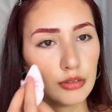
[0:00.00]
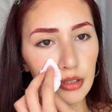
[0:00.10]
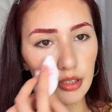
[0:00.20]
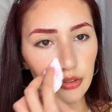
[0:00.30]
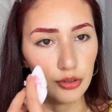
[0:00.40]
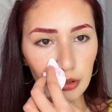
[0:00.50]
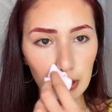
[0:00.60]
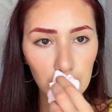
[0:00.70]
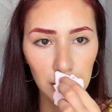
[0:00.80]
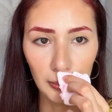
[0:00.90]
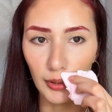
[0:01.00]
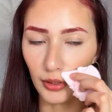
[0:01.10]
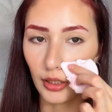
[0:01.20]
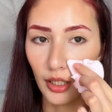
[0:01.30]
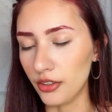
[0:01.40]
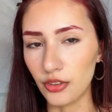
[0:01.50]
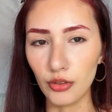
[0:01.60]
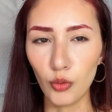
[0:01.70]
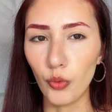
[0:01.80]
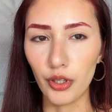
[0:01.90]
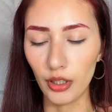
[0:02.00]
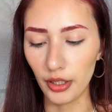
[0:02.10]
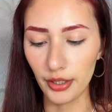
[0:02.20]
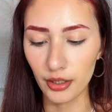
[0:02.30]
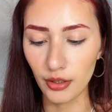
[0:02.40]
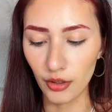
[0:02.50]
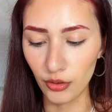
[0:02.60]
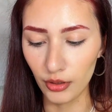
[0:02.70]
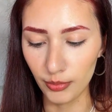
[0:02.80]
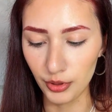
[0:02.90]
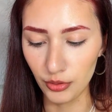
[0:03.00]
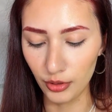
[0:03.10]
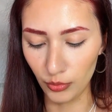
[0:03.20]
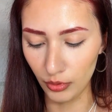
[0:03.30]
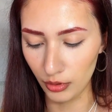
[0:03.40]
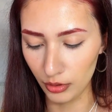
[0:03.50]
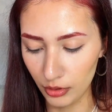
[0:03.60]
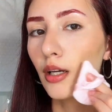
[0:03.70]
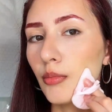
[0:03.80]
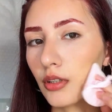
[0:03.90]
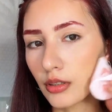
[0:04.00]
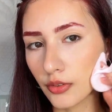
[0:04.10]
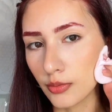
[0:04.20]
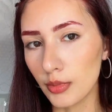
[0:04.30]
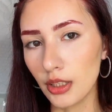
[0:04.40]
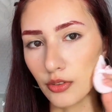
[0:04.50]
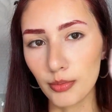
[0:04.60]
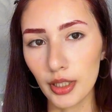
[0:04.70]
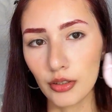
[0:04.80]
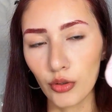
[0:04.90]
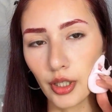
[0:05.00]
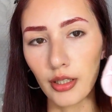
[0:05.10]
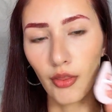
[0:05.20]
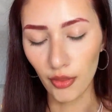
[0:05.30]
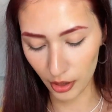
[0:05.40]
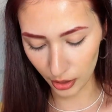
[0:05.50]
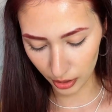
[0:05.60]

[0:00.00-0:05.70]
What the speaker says: It is good, but it's nowhere like the Huda Beauty one. But it doesn't mean it's bad or anything.